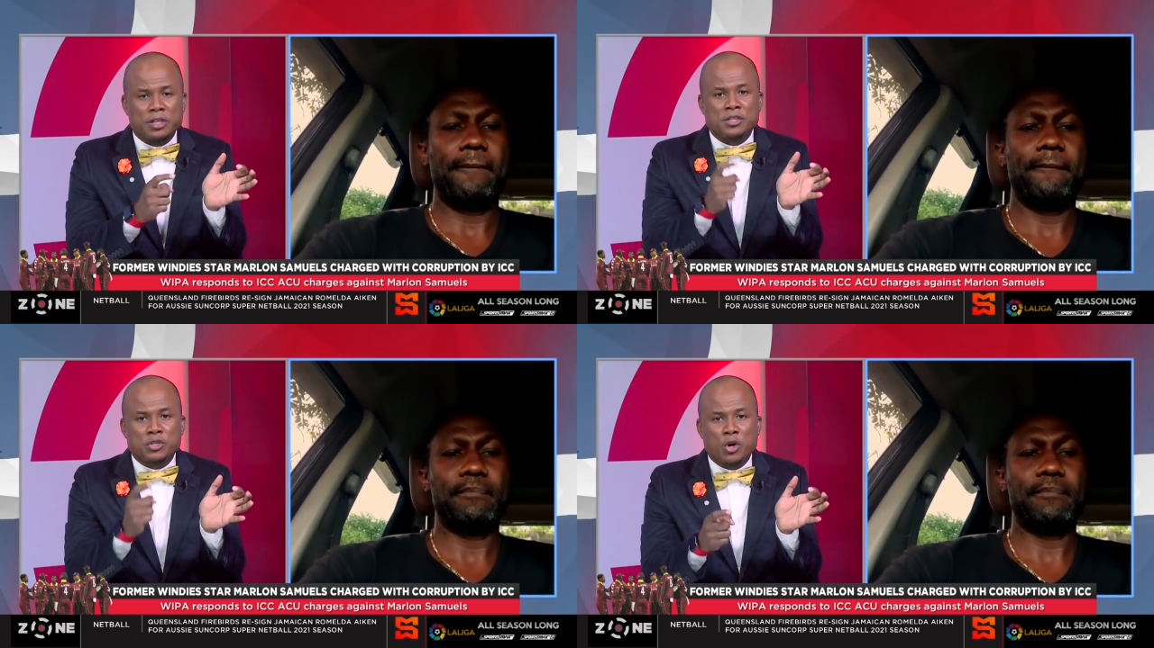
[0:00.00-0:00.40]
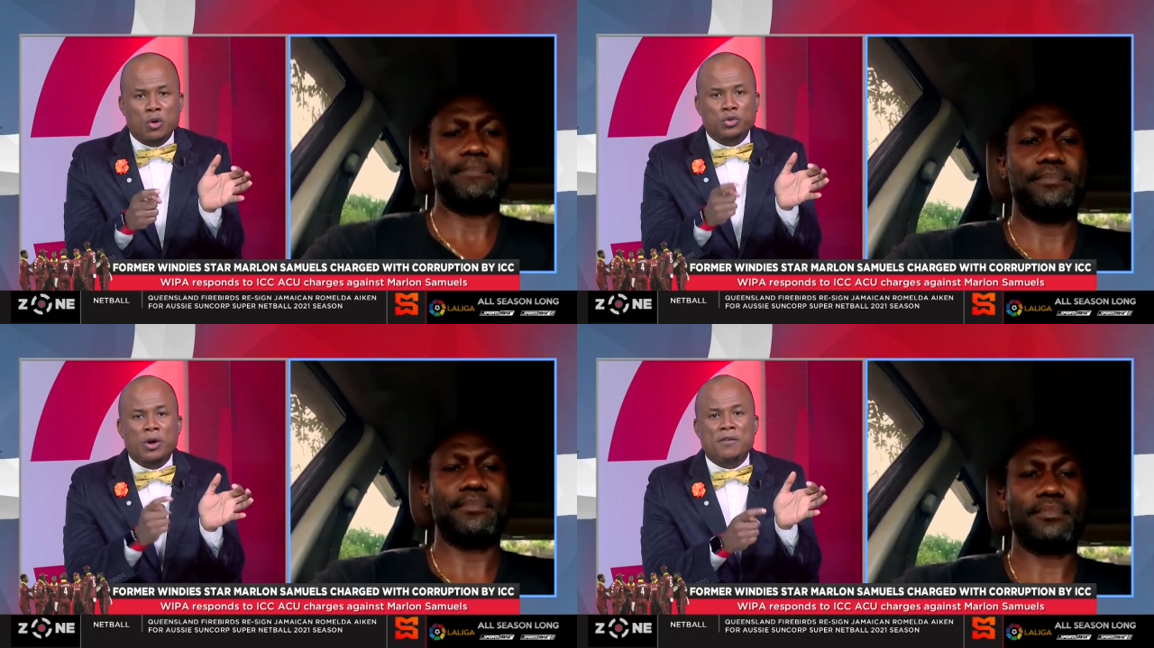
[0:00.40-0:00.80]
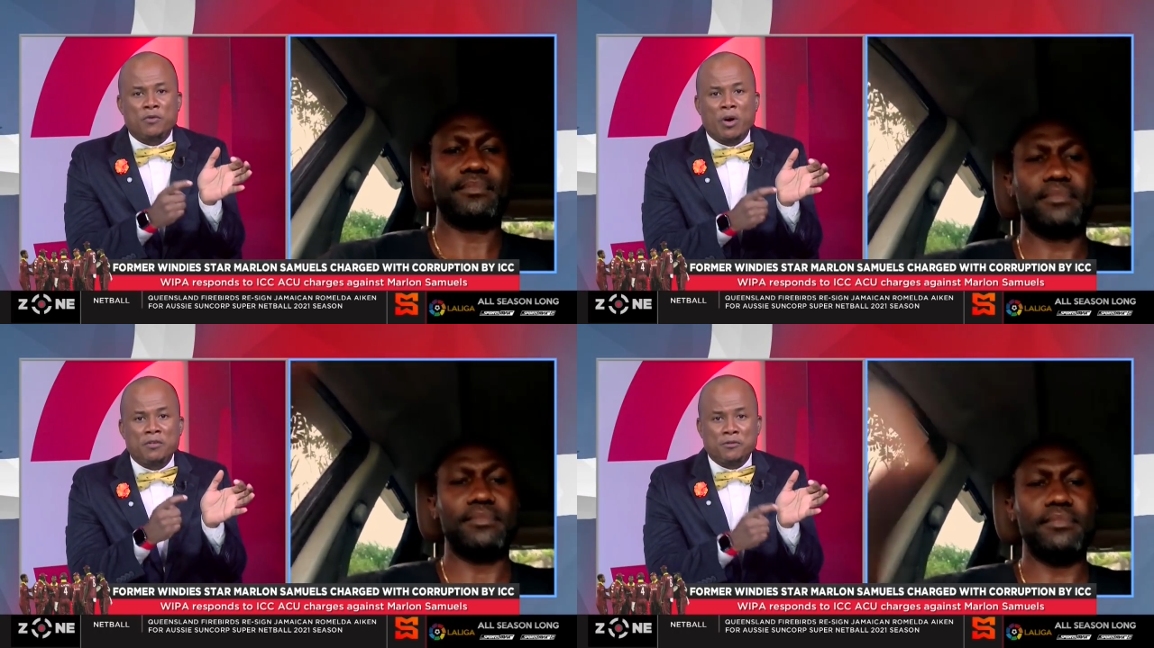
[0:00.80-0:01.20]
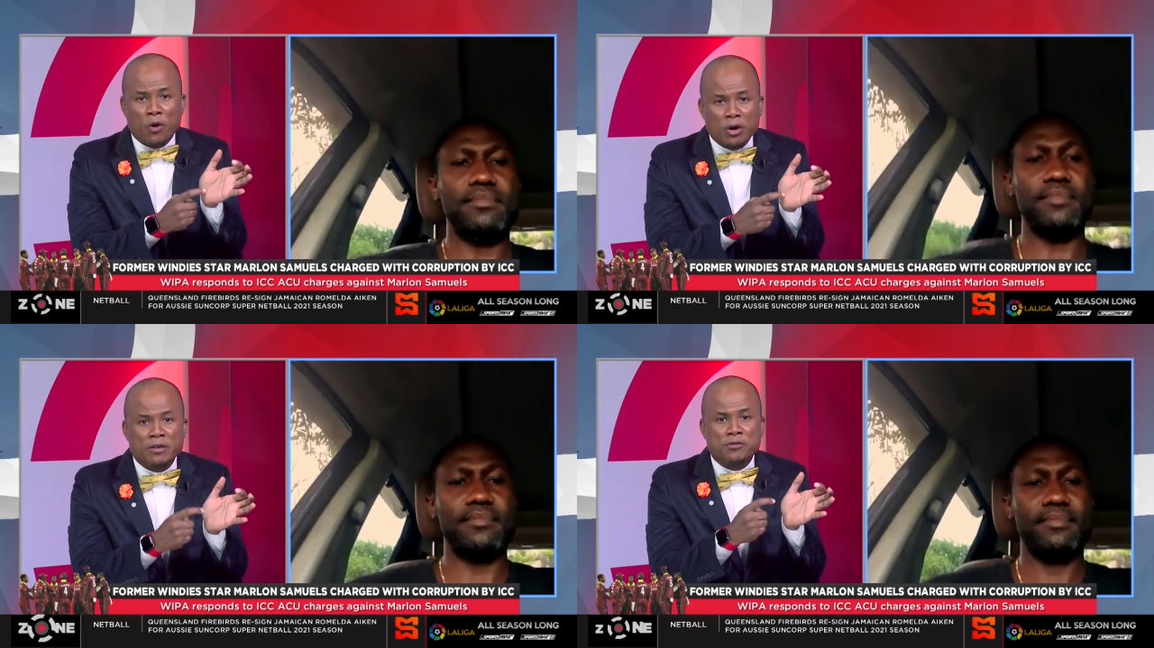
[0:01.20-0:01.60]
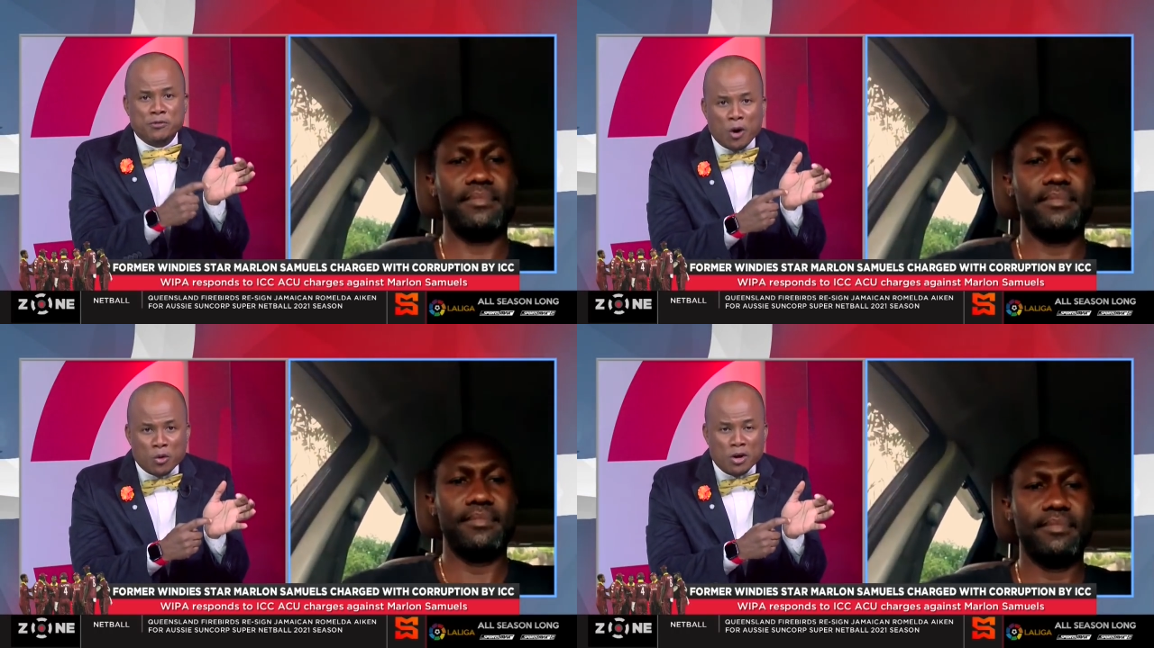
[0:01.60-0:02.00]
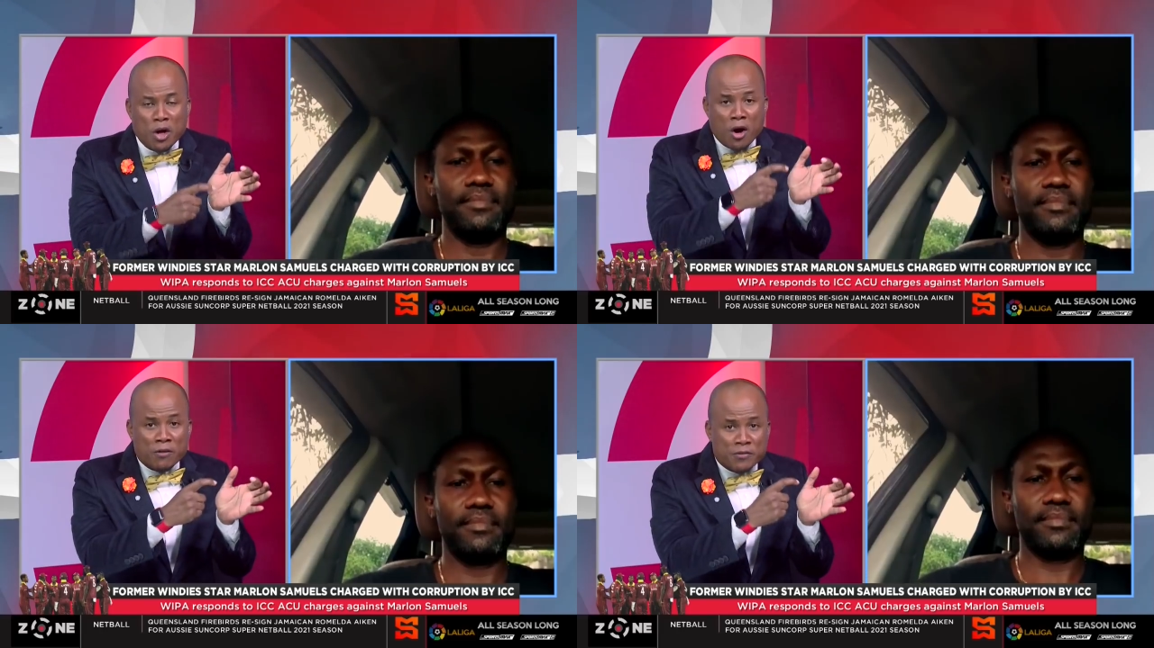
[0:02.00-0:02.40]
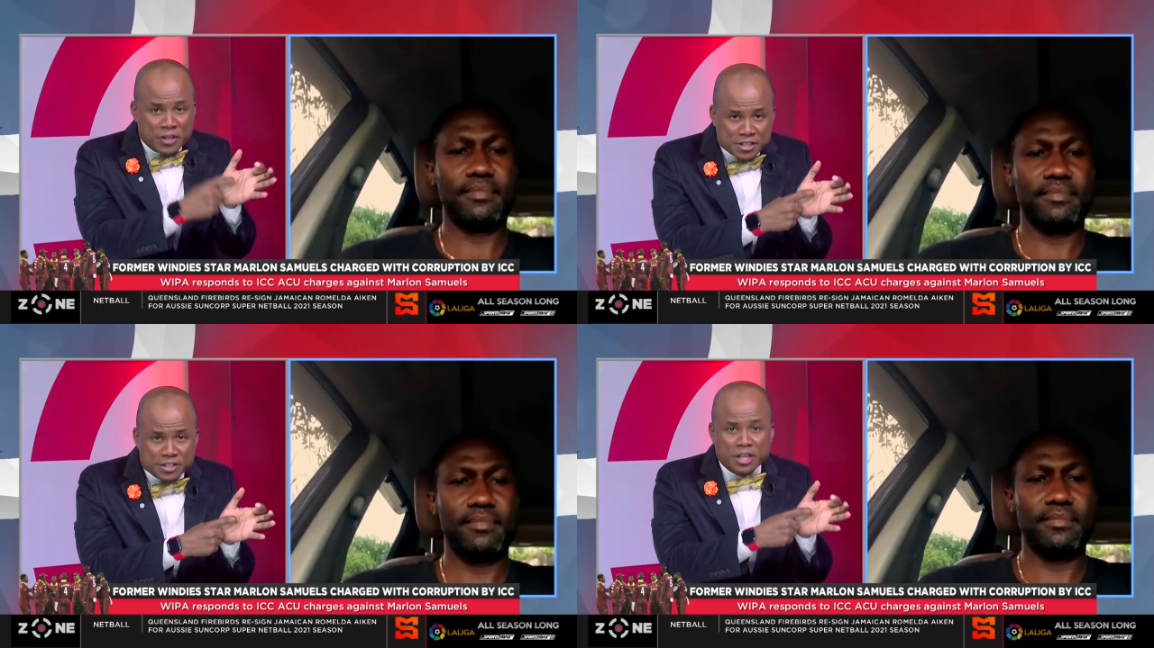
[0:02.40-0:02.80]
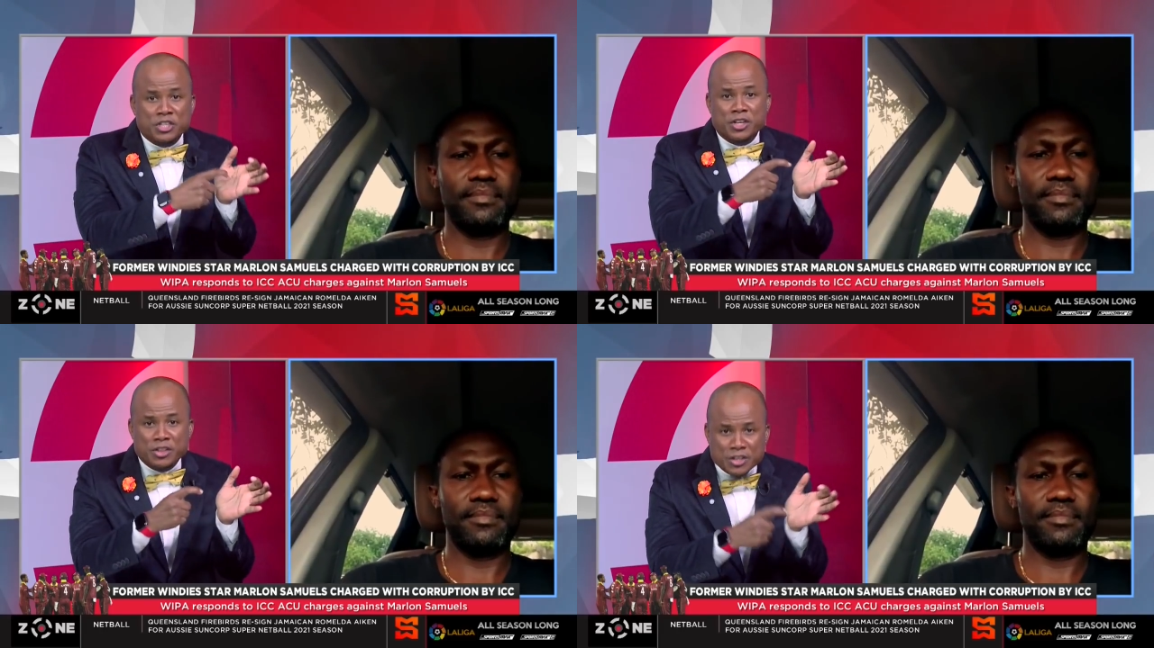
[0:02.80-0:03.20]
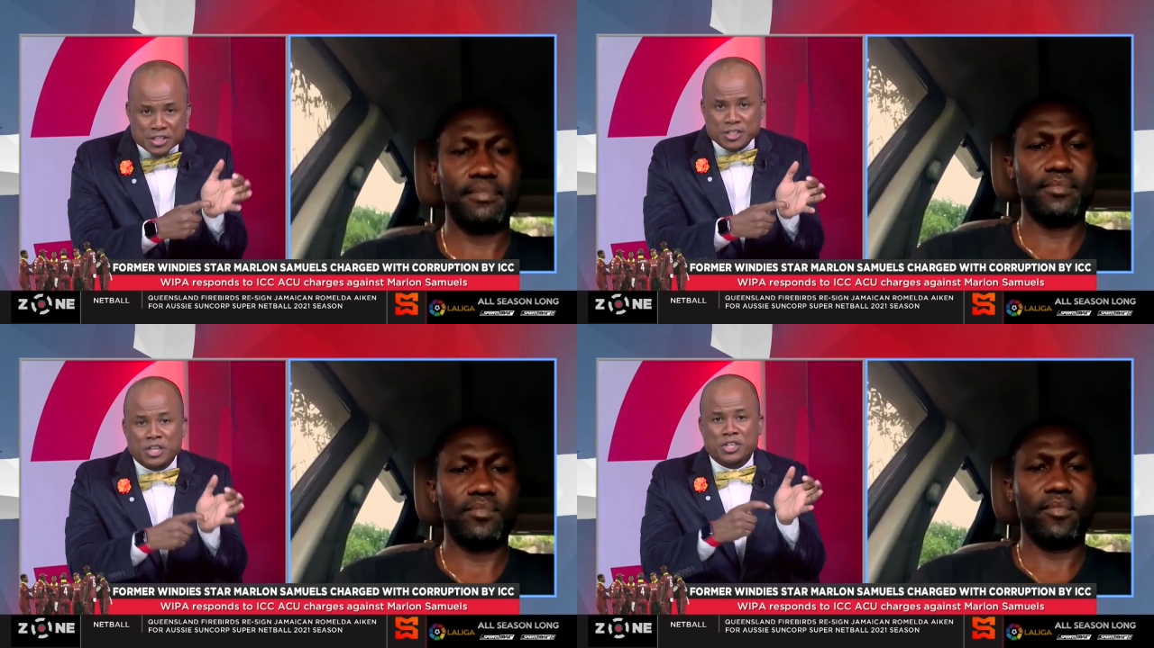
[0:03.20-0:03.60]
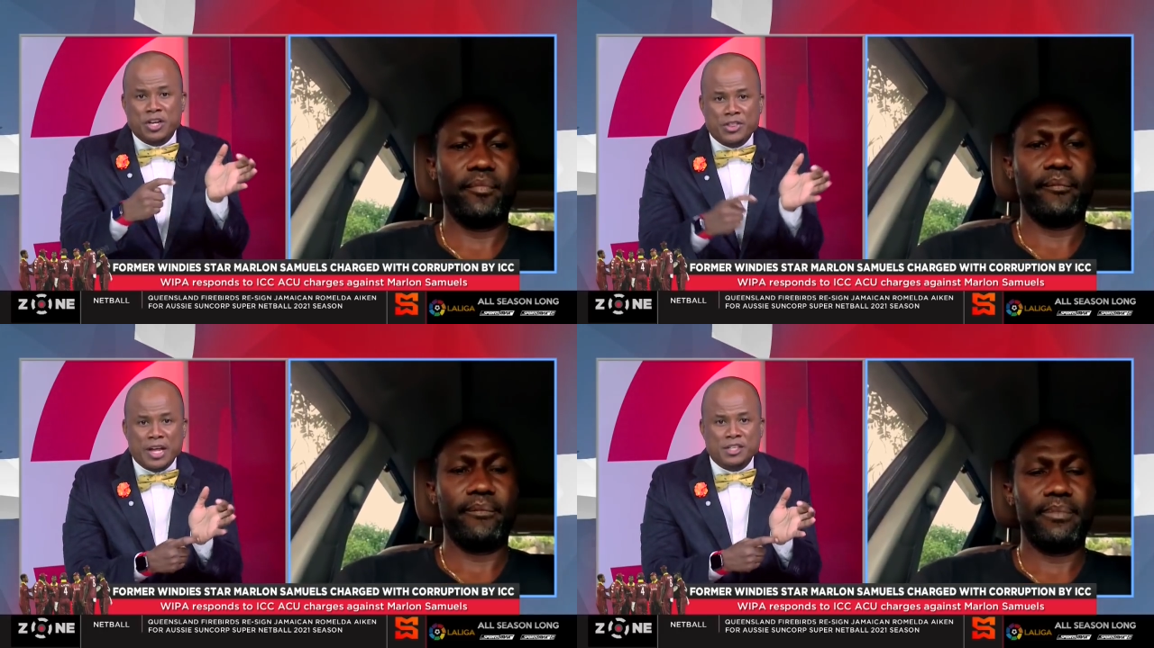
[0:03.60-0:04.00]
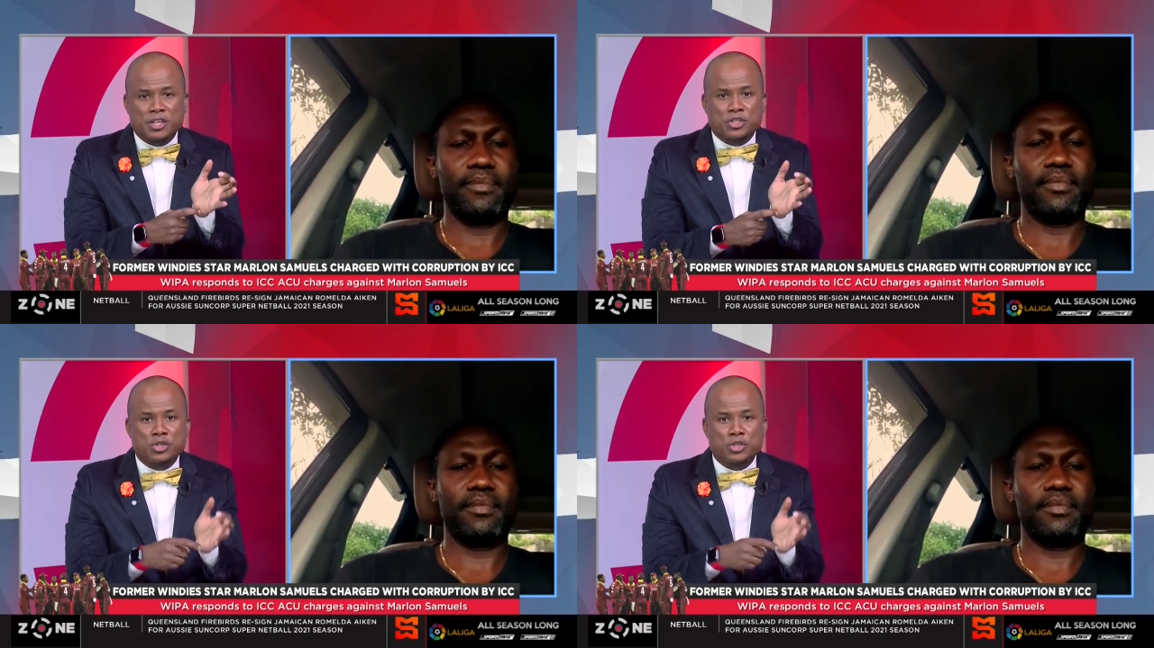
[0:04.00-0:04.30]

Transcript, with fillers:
Speaker 1: this is how to avoid falling foul of this section, this section, and that section?